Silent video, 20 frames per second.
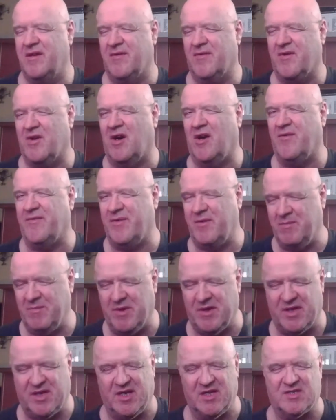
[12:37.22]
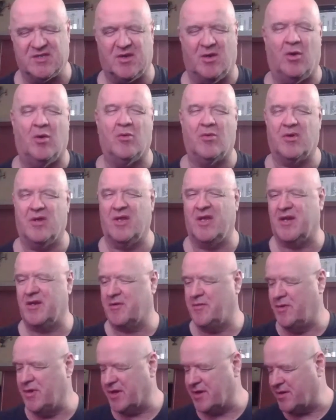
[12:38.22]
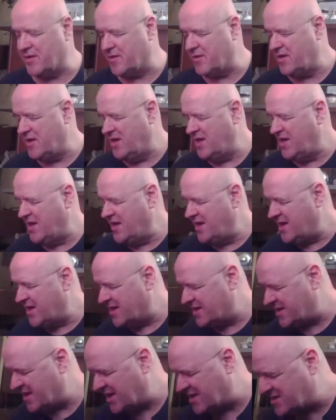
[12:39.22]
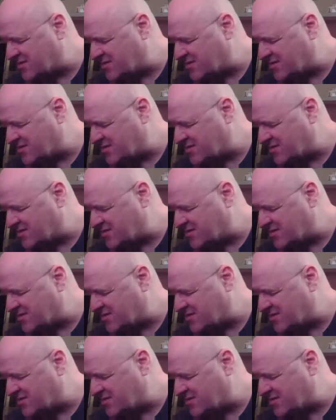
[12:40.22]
of coffee, but it gets cold a lot quicker. And